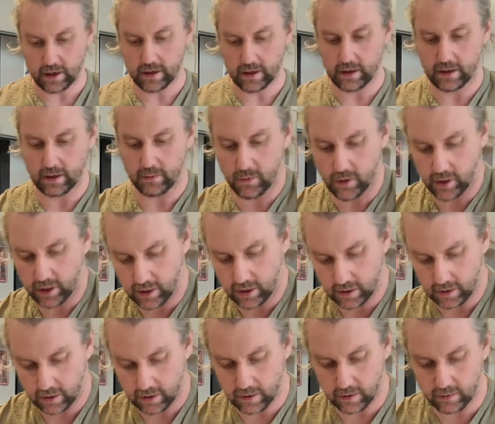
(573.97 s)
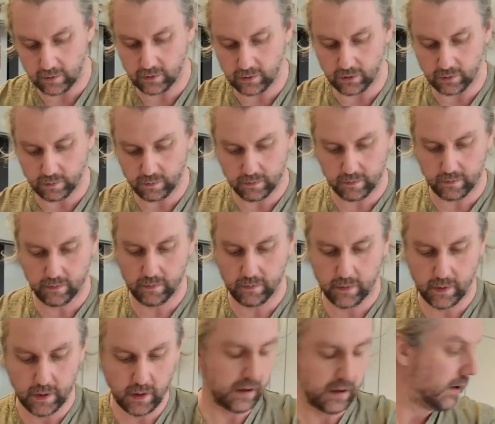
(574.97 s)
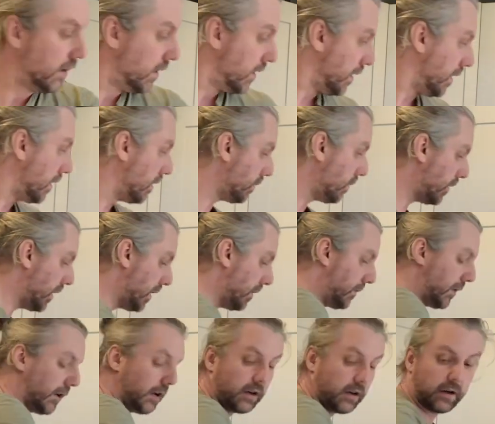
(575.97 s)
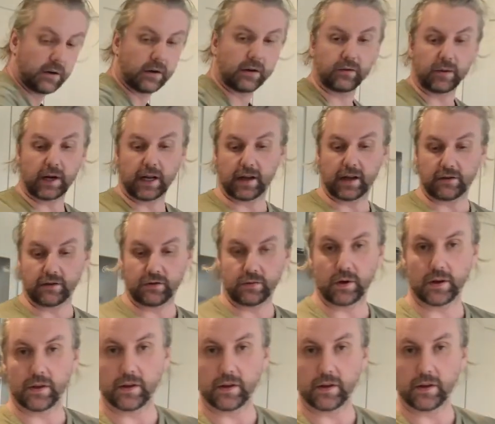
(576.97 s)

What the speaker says: And then what you can do, what I'm going to do as well, I just want